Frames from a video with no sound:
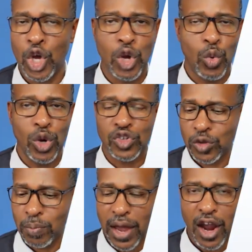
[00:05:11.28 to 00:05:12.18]
whereas a
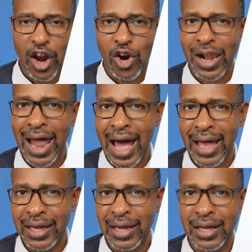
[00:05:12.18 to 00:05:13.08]
bear, a
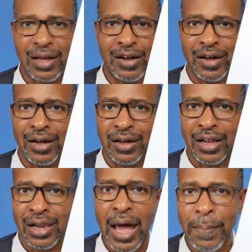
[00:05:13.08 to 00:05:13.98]
lion, a, a
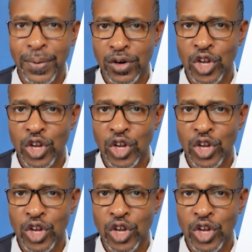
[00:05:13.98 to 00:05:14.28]
leopard,